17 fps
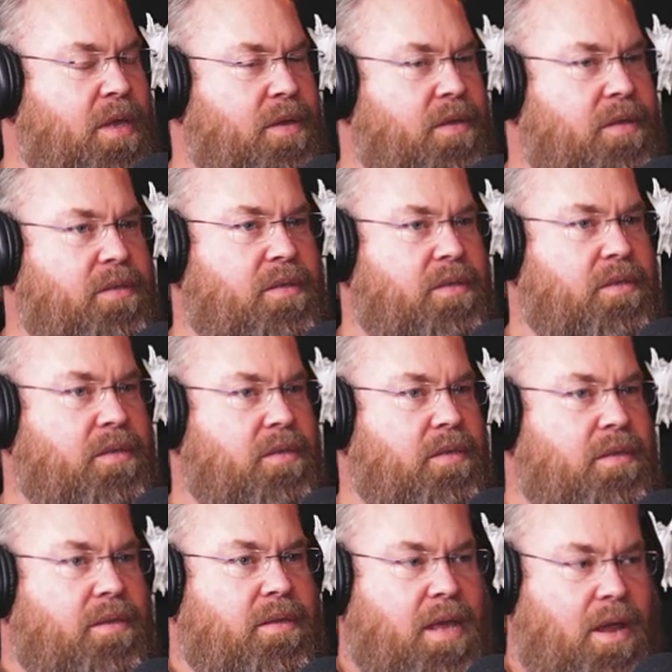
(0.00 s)
because
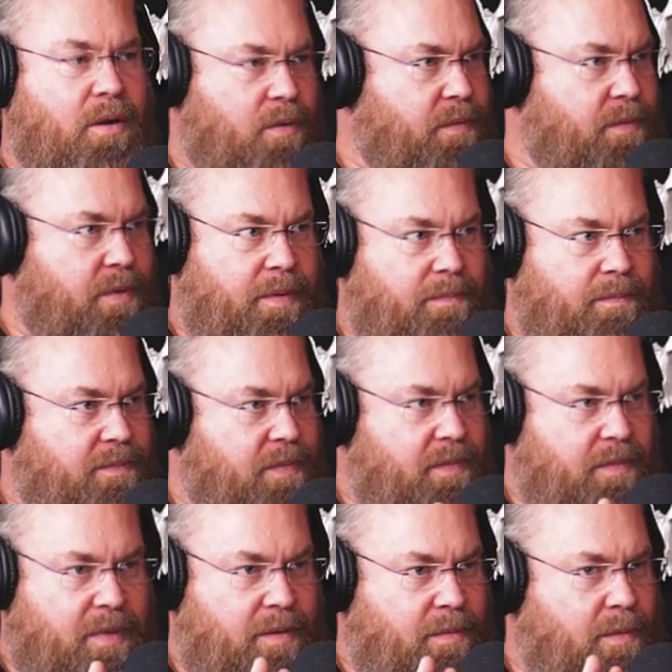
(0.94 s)
they were a,
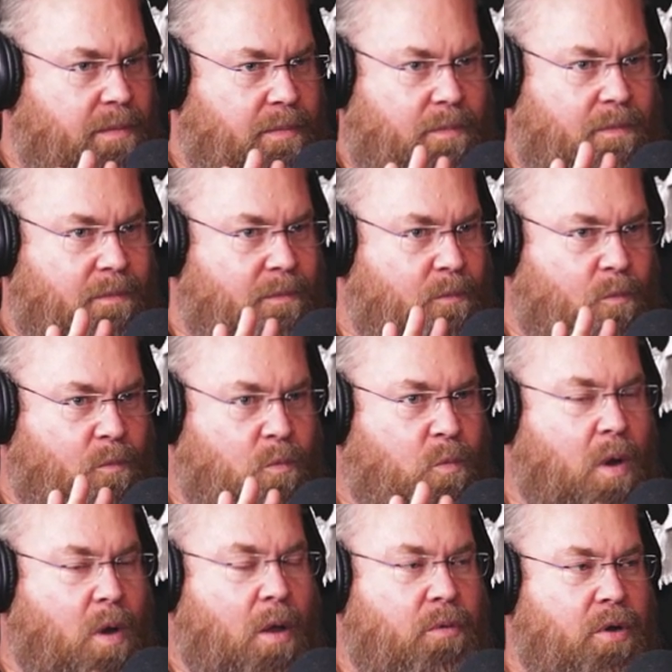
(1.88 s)
they were a
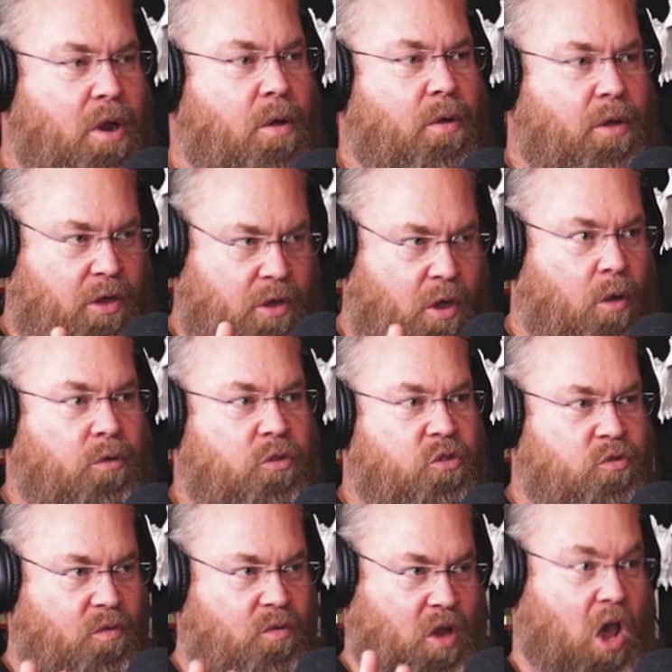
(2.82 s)
well-known
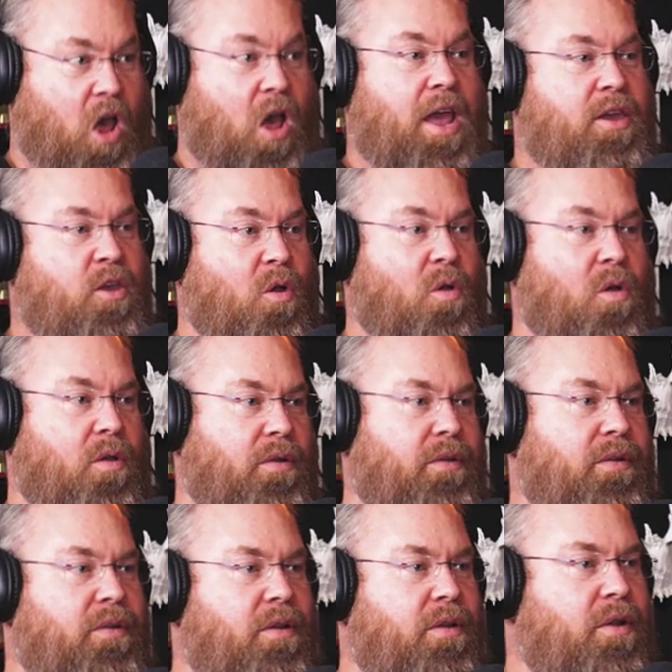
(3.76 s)
cultural
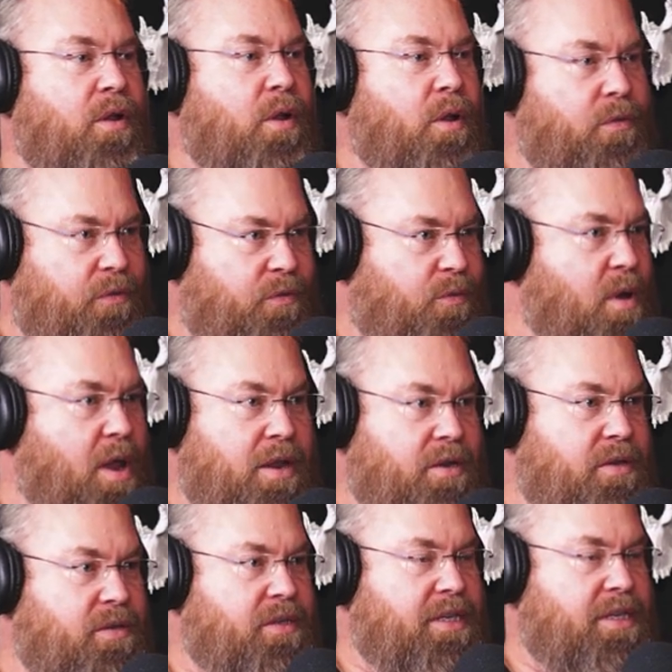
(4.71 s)
icon yeah.
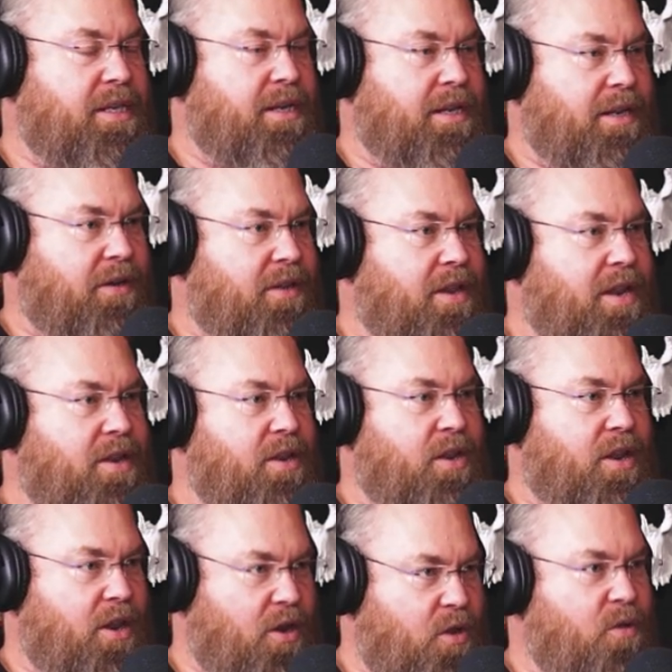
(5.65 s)
throughout New Zealand. Yeah.
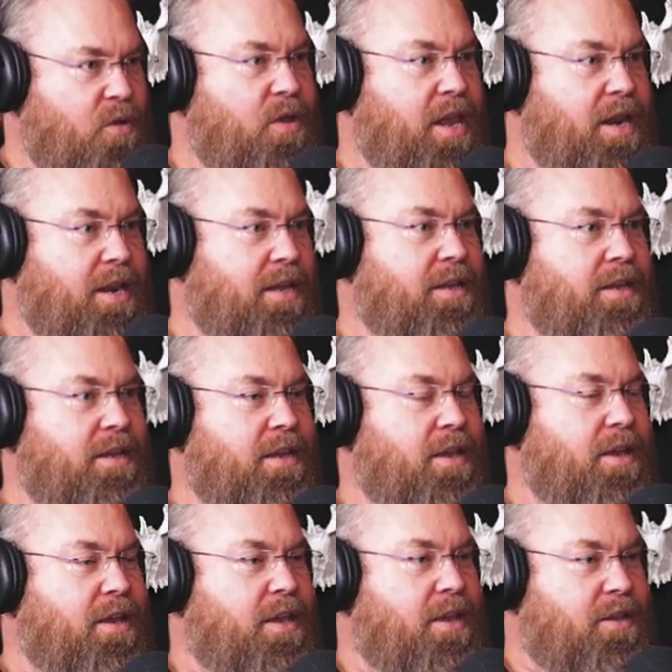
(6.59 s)
And, and you're getting
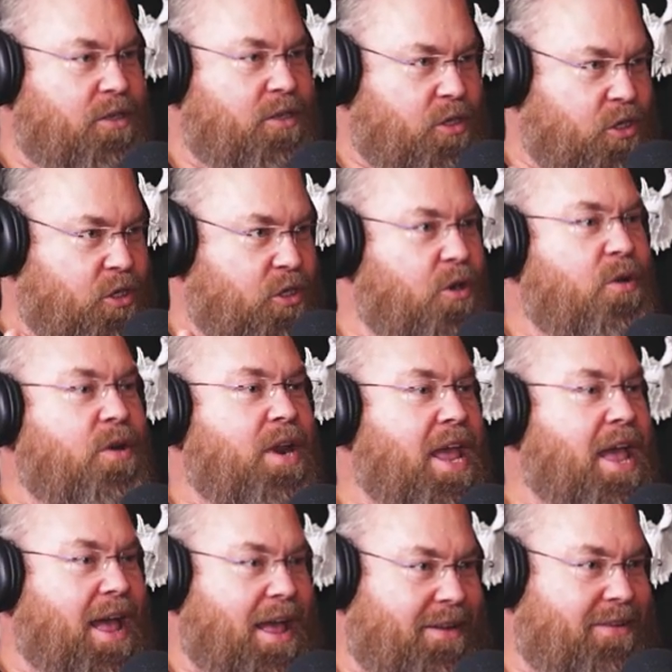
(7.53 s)
chewed
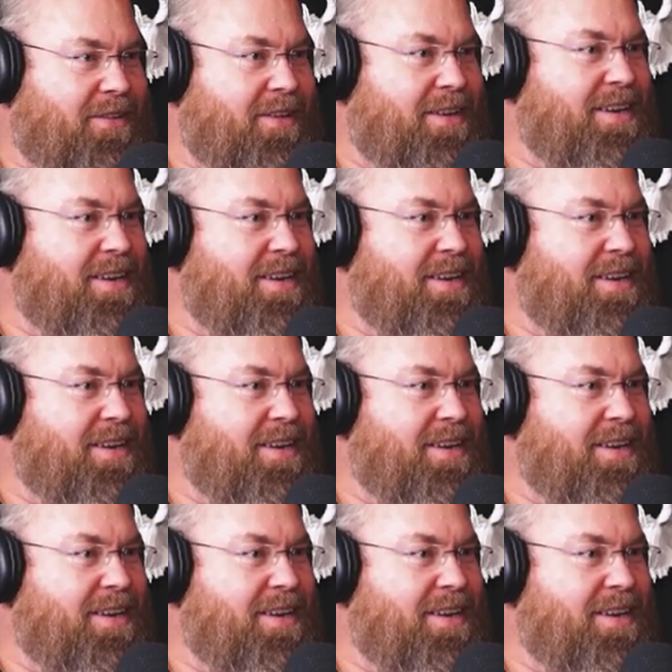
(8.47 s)
out